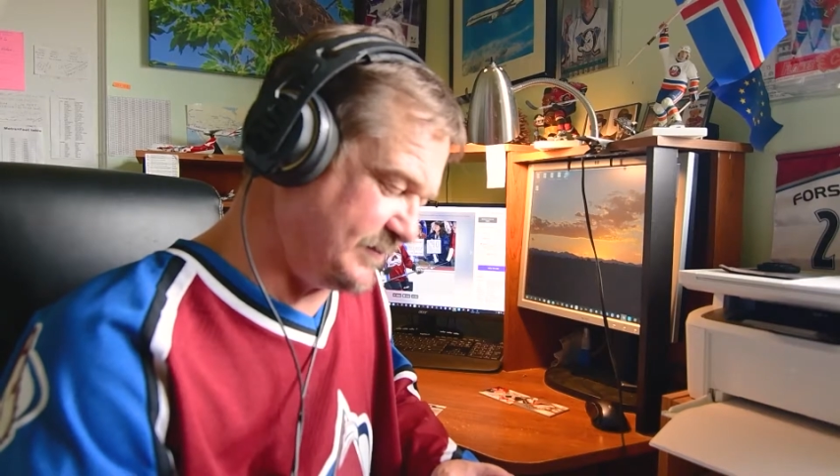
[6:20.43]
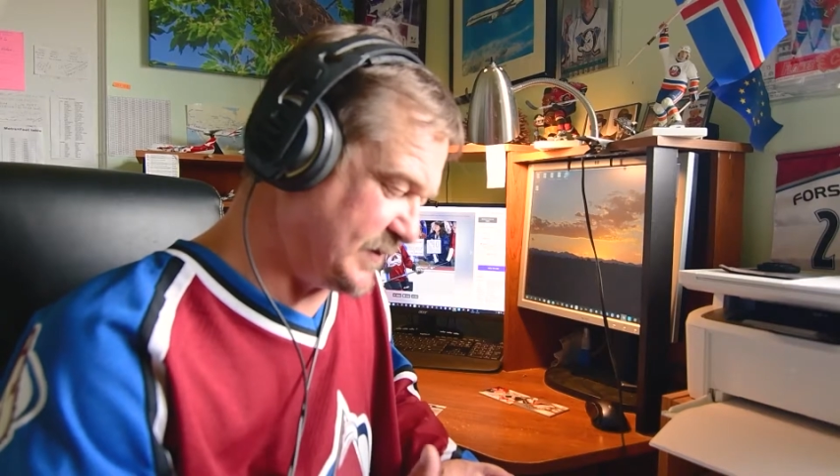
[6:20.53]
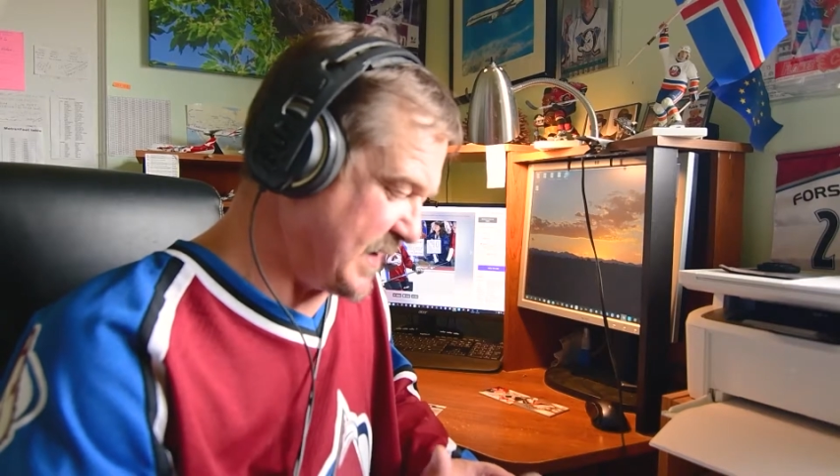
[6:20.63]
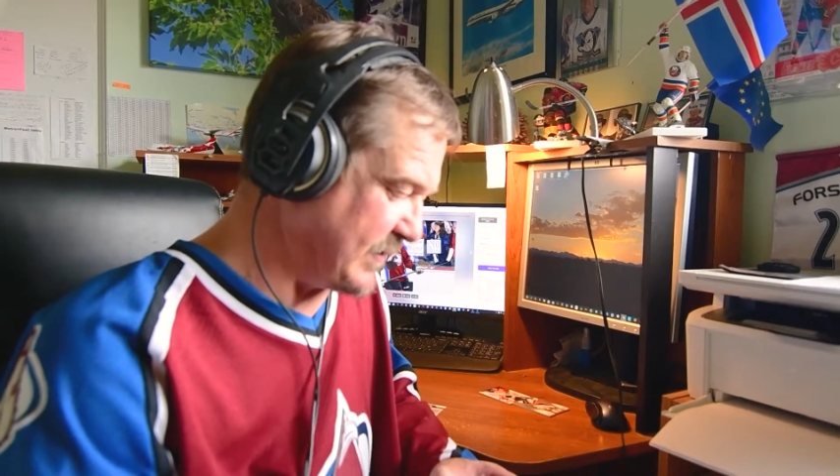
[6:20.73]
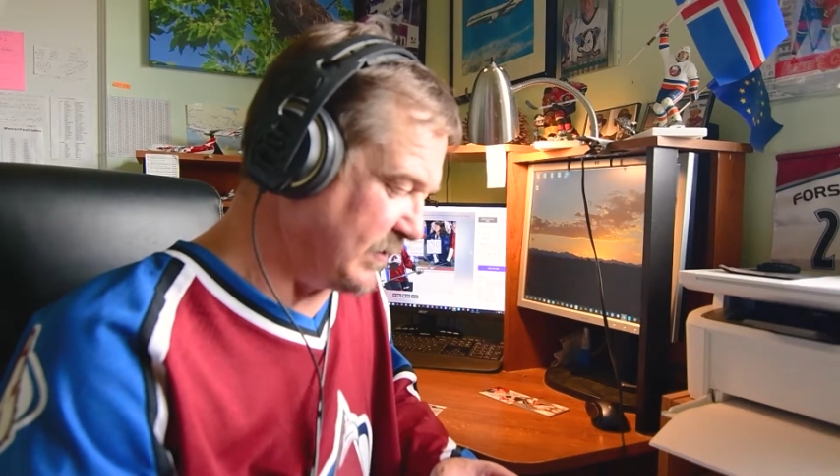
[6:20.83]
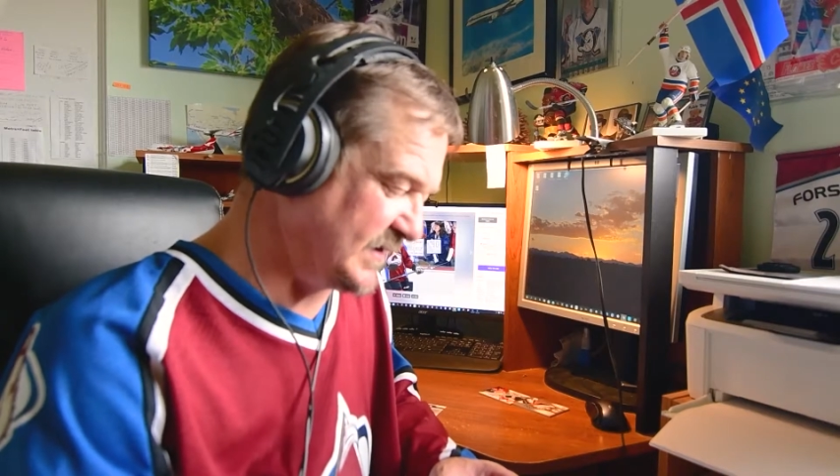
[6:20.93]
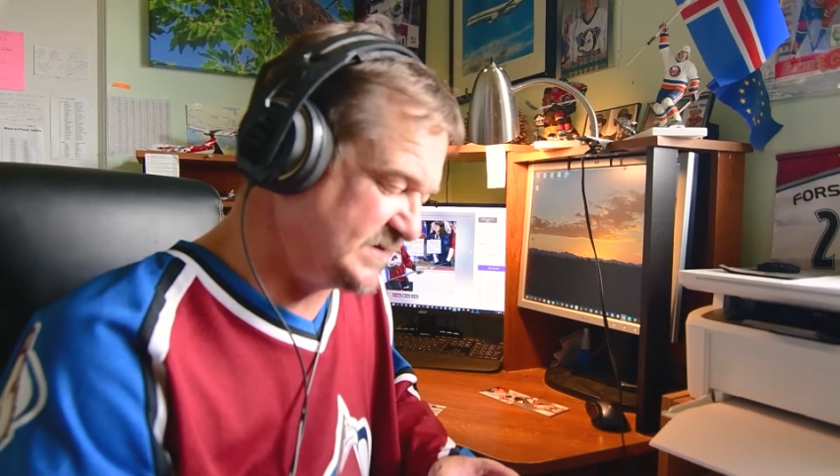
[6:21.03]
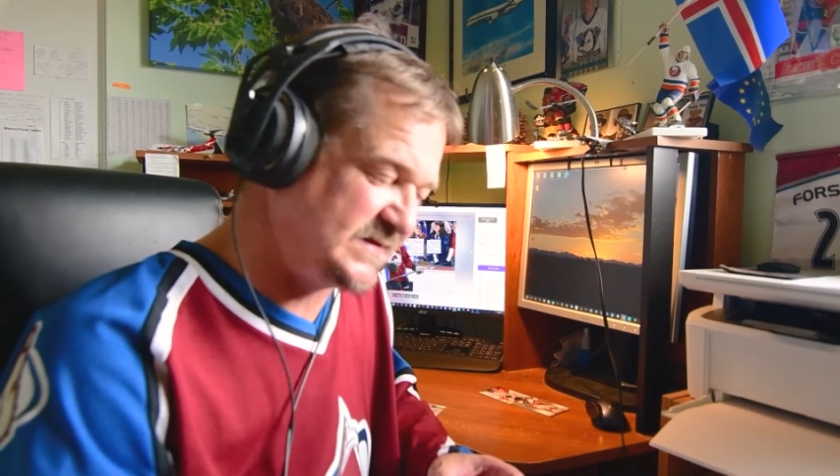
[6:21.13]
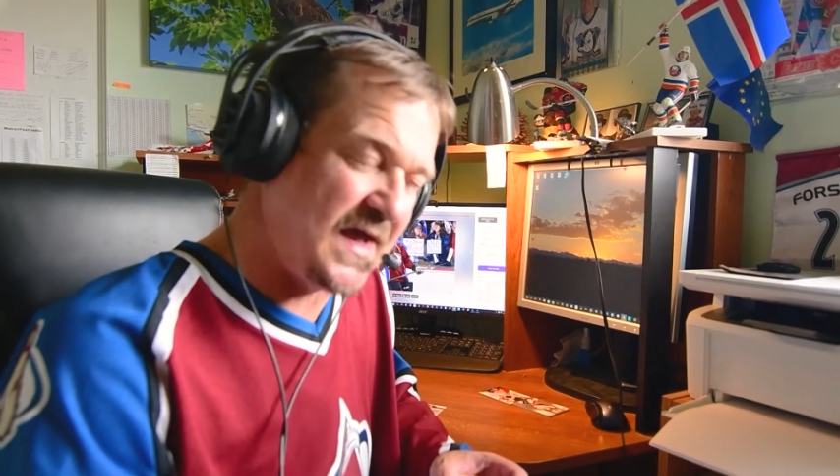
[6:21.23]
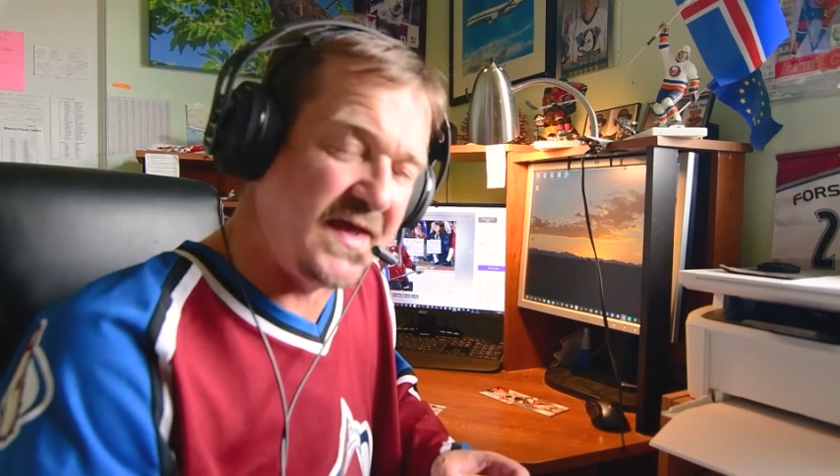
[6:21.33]
probably
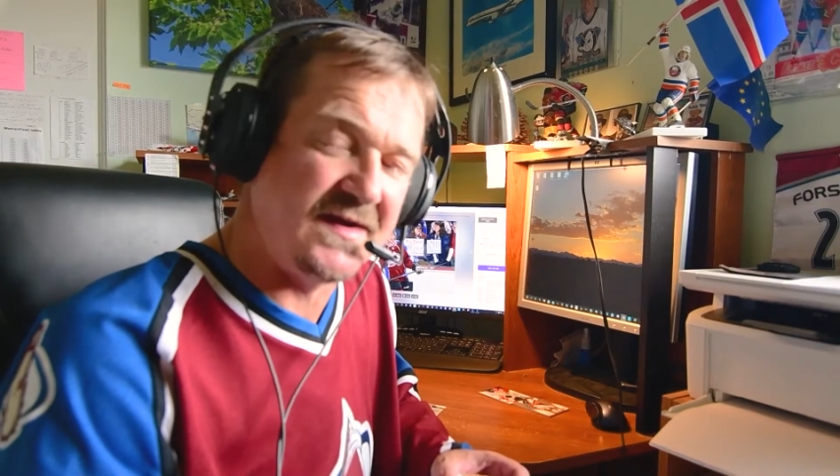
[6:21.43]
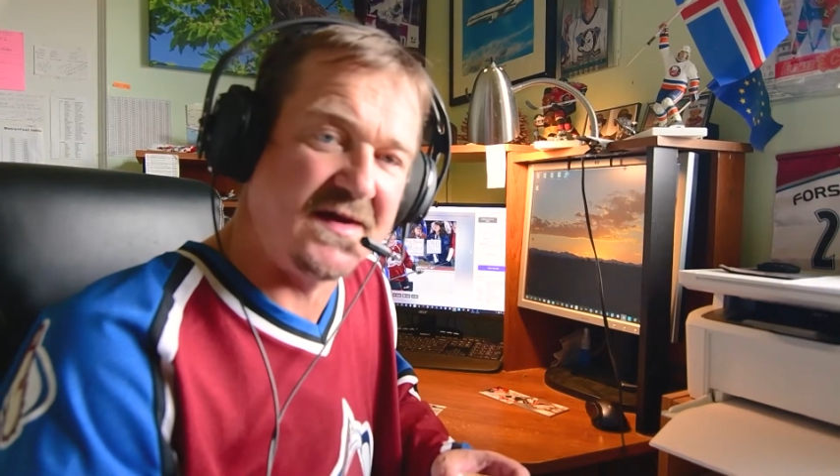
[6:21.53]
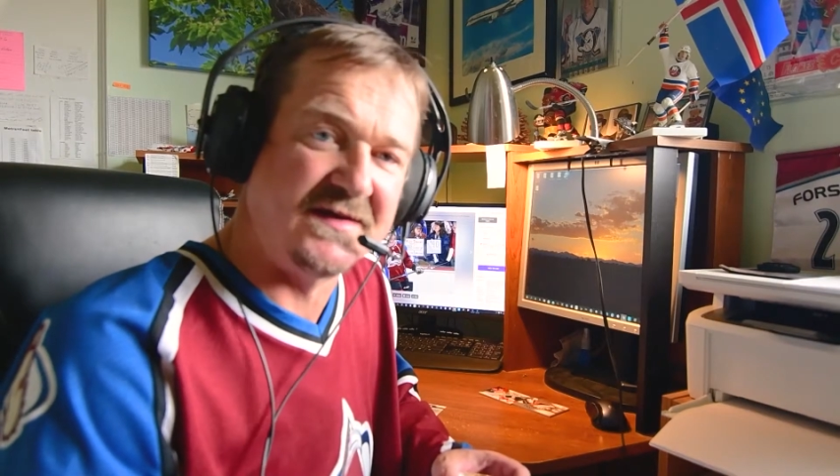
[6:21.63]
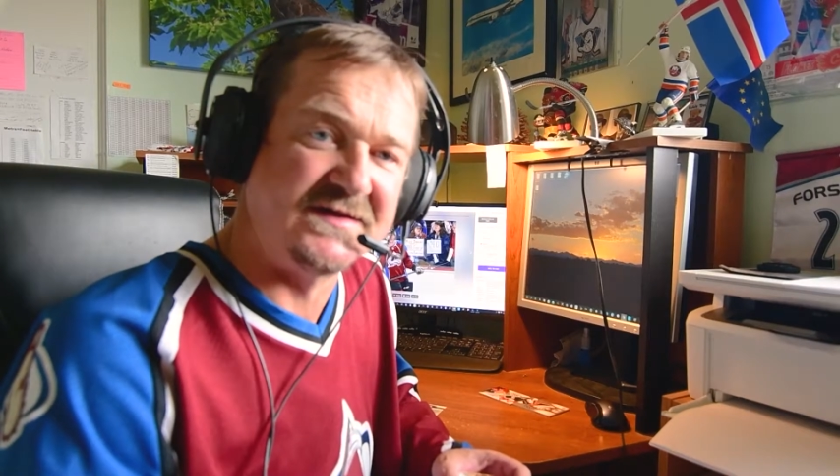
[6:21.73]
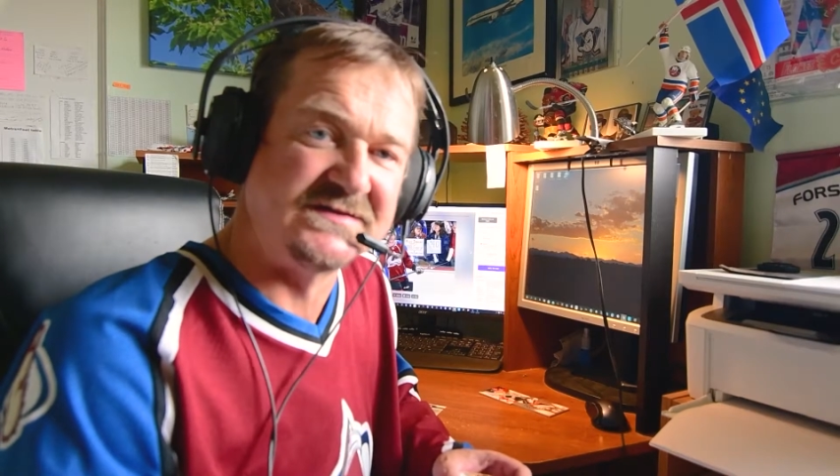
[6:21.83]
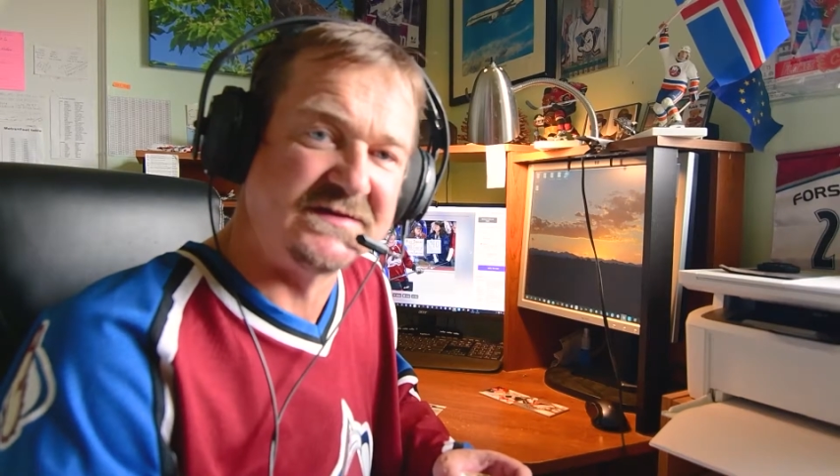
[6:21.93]
signed hundreds